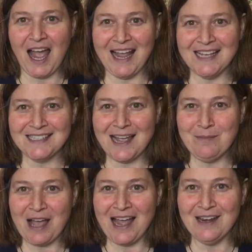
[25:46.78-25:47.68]
I guess I'm
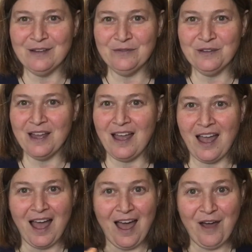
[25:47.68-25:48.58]
kind of
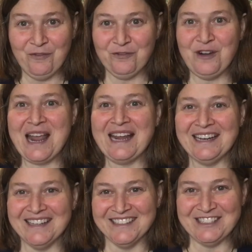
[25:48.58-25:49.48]
afraid
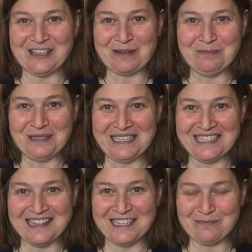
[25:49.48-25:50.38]
to complete
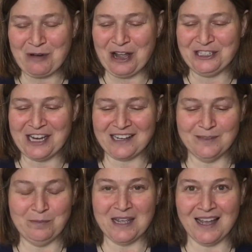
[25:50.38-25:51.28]
this
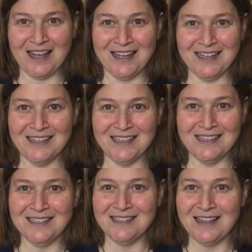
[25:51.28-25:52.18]
project
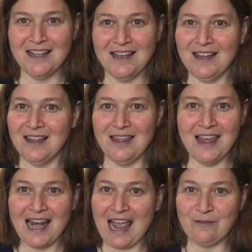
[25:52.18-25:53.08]
because
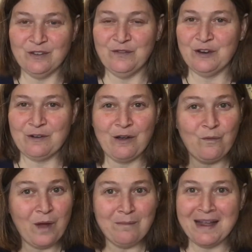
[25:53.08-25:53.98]
then I have to figure out
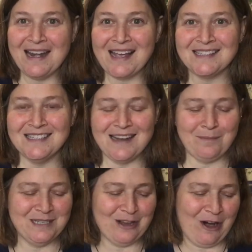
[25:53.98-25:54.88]
what my next
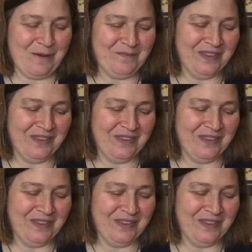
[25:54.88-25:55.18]
steps are.